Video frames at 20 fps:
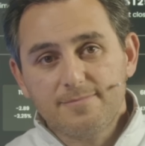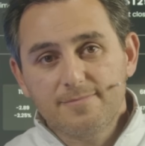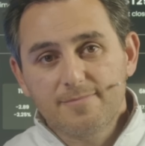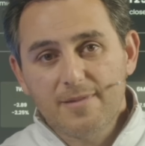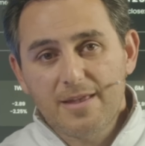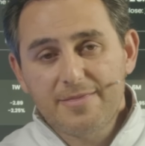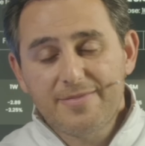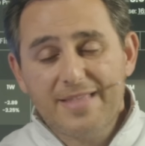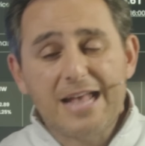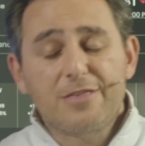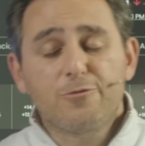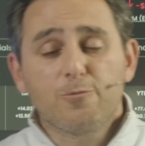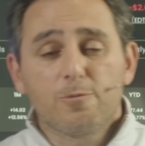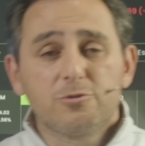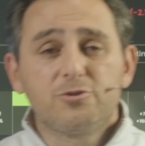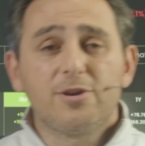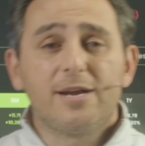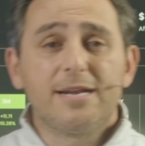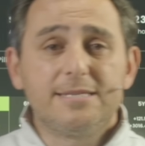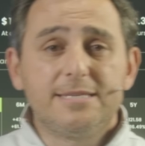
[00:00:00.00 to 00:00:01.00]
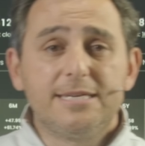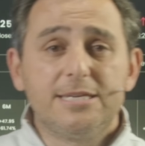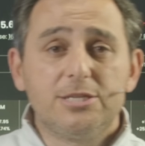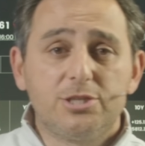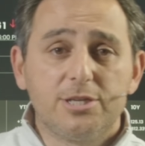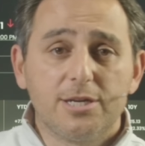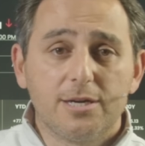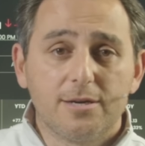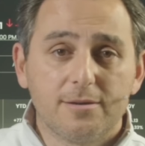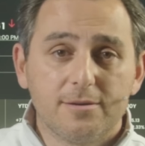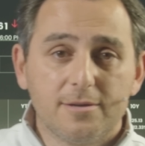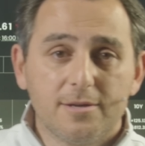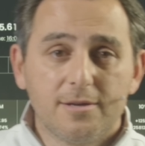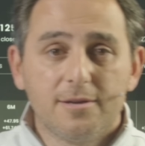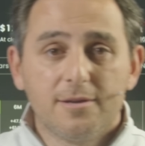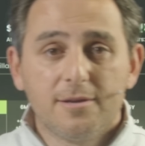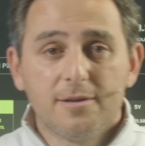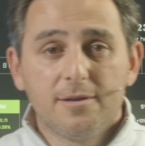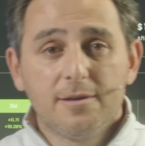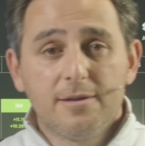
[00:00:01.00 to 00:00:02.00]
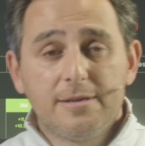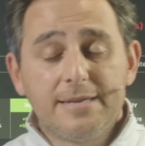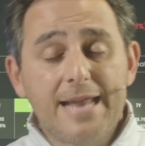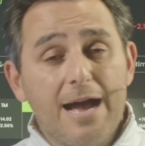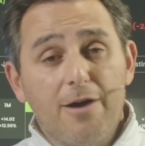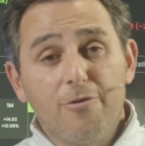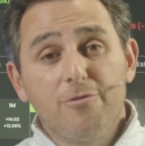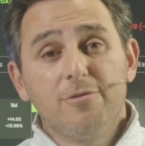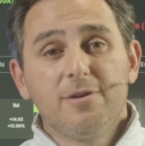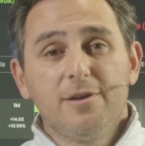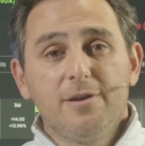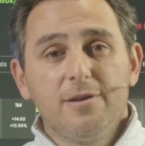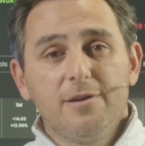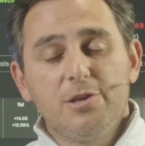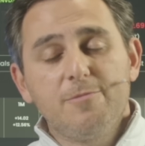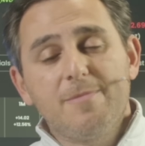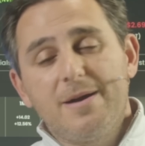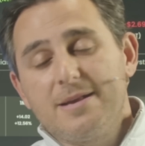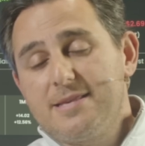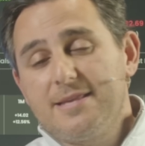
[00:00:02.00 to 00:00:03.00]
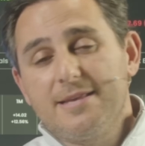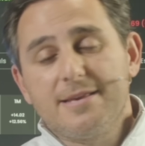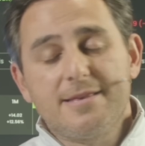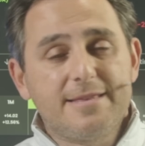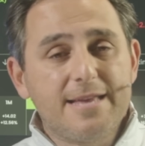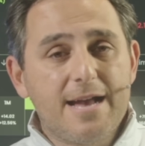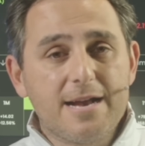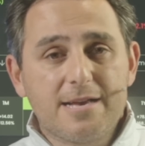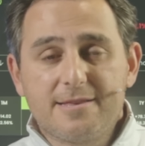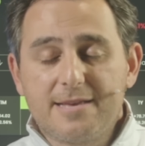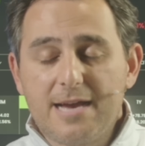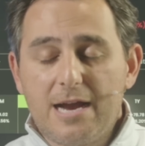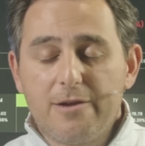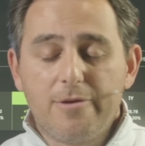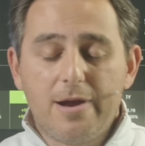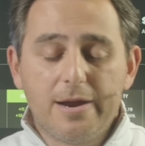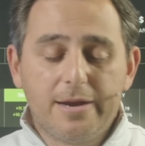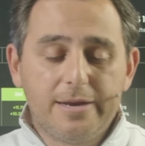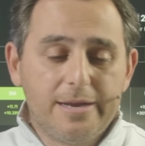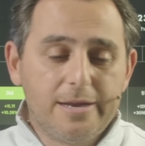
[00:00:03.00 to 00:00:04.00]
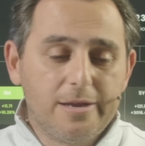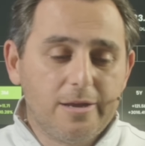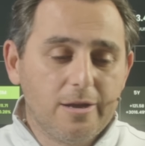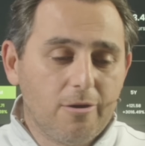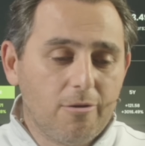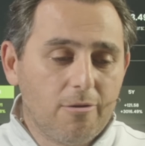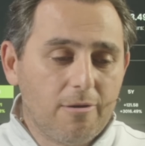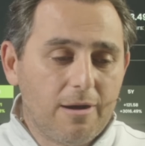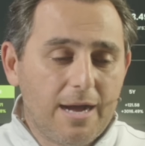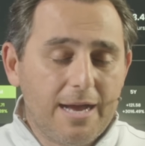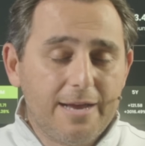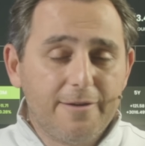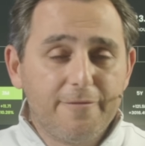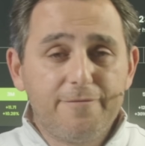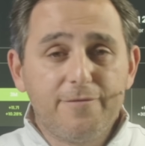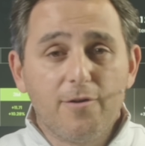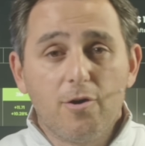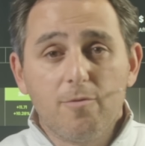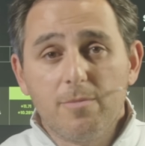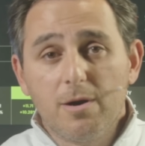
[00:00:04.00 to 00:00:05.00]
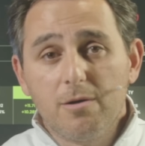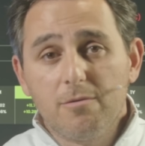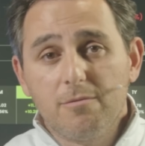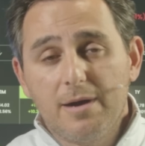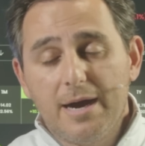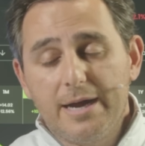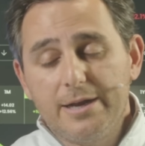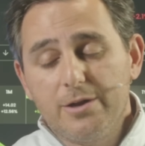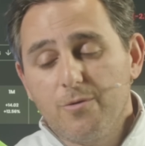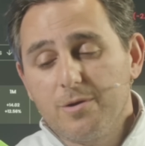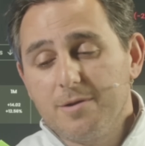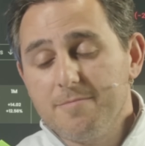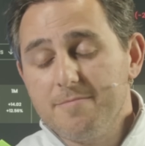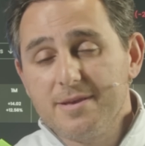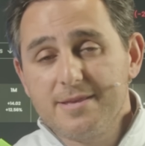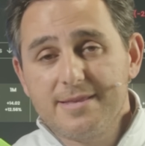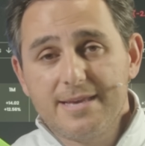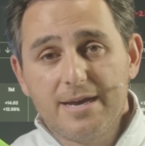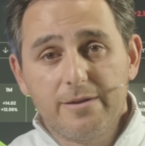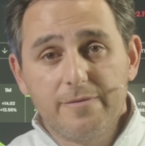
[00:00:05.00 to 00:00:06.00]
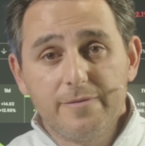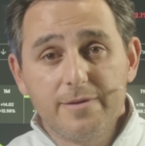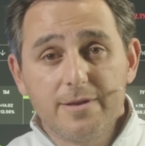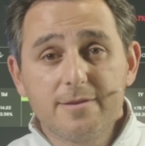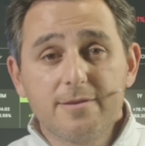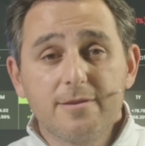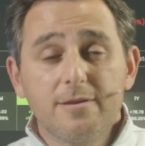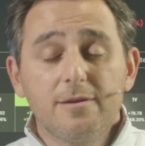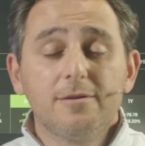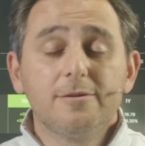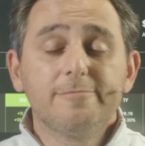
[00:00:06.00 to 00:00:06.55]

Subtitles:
That's what we're trying to teach here. Now, you might see the stock skyrocketing and go, I have FOMO. I don't want to miss out on this.